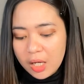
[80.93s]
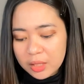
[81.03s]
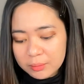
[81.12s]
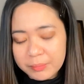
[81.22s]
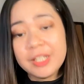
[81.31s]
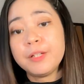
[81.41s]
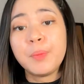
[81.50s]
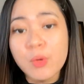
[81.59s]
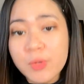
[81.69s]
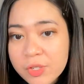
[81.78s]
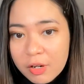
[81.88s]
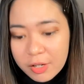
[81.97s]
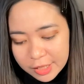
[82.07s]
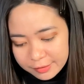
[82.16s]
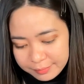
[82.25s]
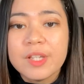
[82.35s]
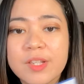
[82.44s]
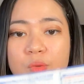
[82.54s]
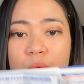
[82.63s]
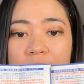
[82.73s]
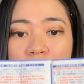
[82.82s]
In the postcard, this
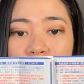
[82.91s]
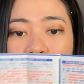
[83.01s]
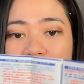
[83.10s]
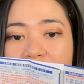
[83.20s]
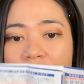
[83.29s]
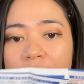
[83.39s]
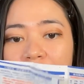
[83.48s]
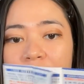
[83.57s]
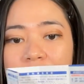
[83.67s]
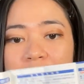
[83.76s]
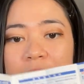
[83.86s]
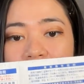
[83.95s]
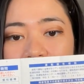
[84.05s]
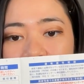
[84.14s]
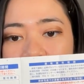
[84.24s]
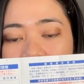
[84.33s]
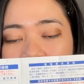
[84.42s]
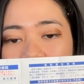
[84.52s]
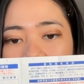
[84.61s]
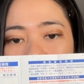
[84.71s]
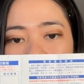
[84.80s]
is what the postcard looks like.
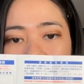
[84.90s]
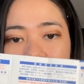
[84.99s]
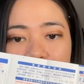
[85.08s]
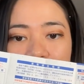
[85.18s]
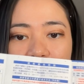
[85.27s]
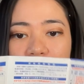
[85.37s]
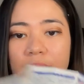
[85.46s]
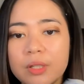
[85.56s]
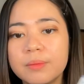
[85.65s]
There you go.